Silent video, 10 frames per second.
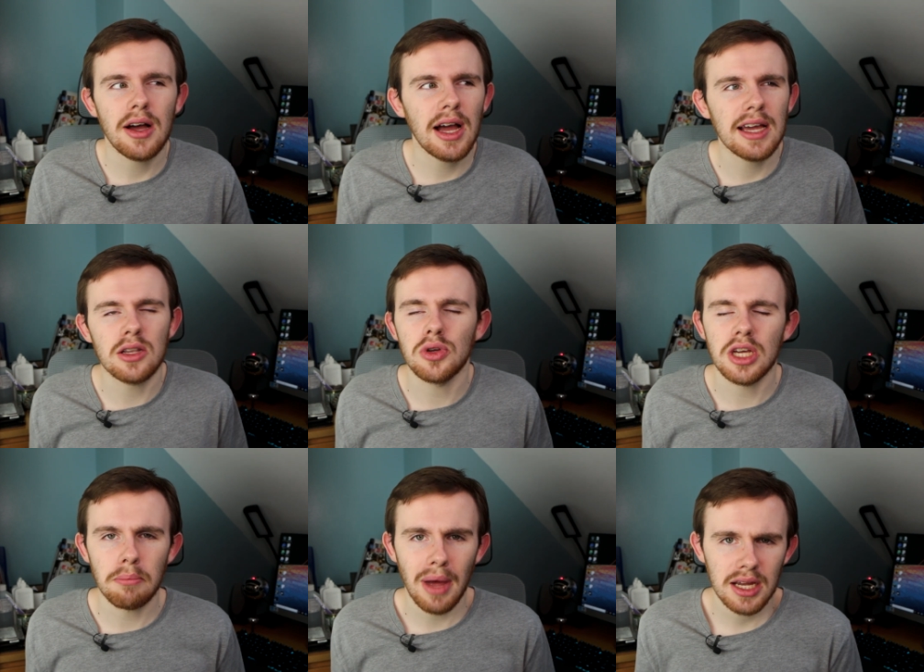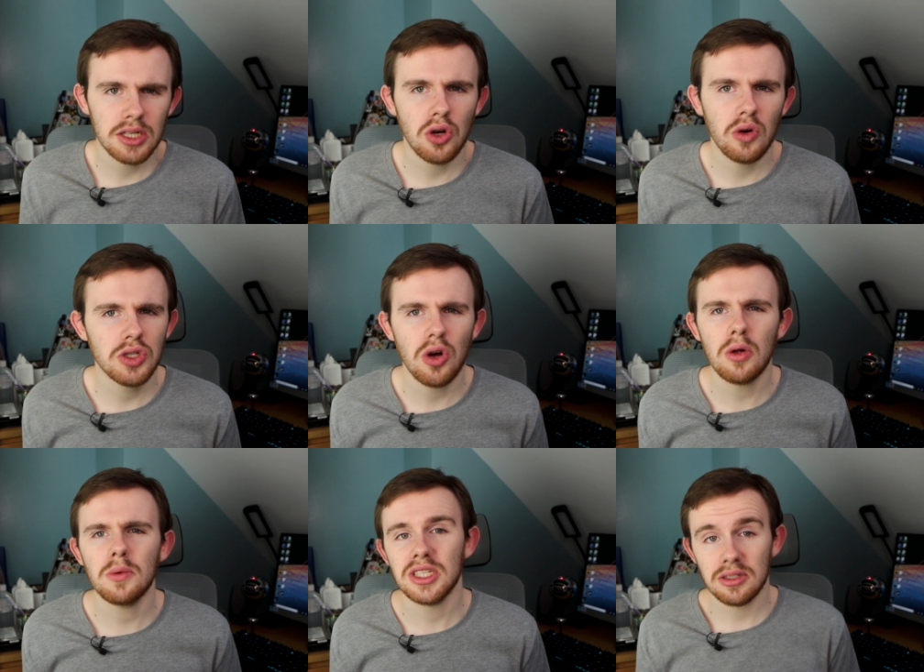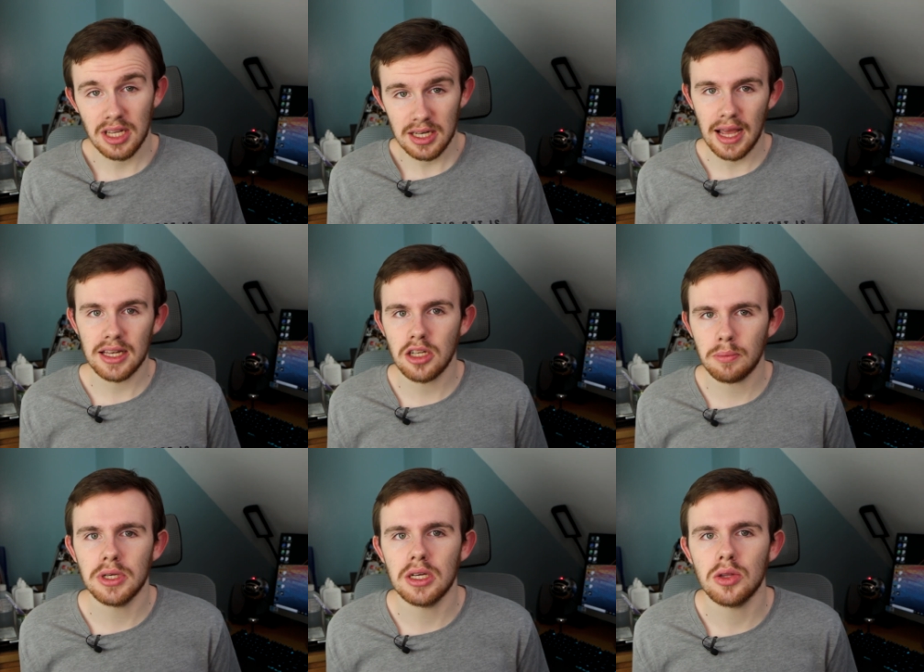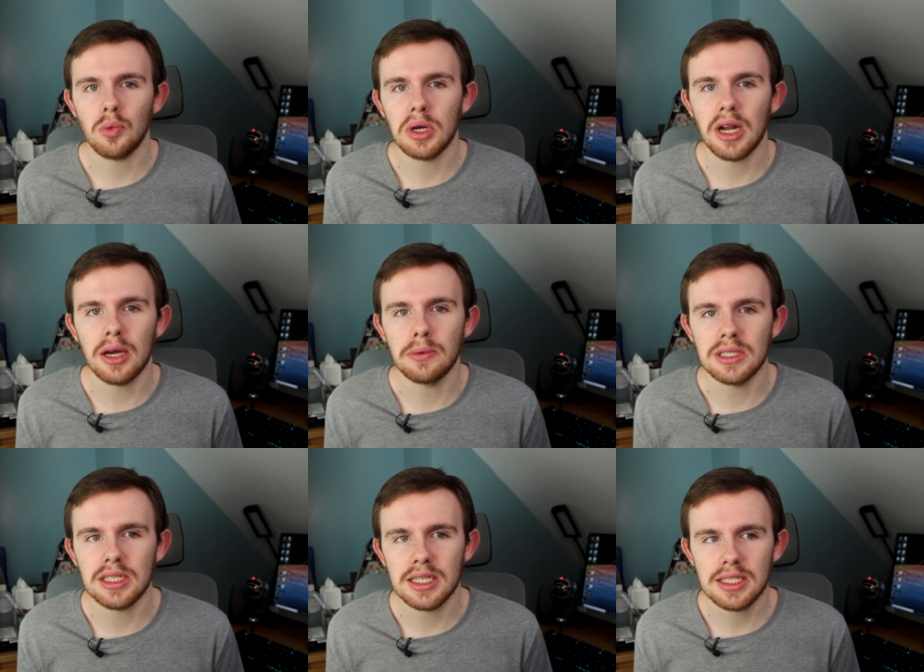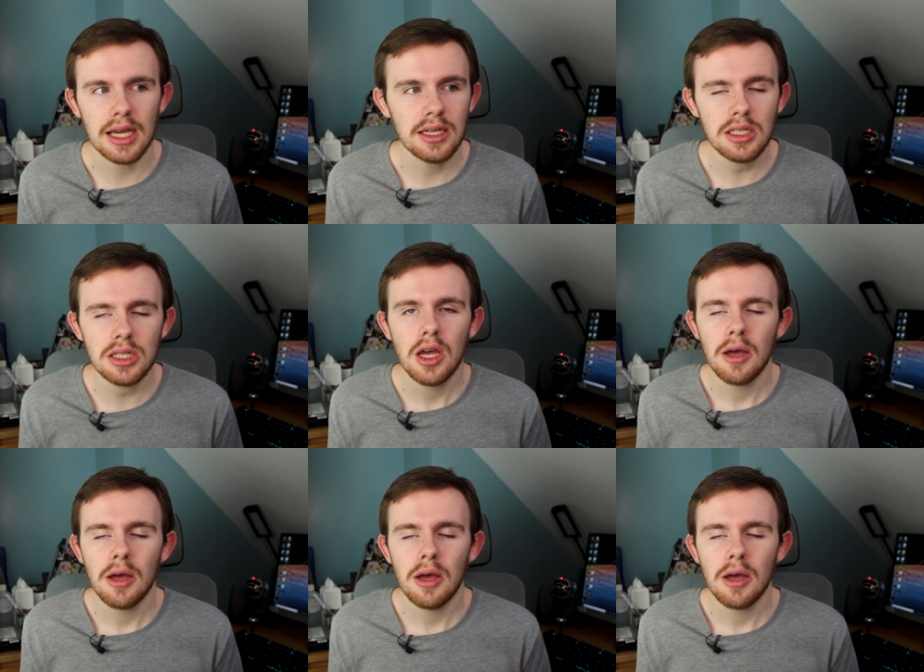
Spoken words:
I had a look in Macintosh Hall, which didn't end up being the one I was assigned,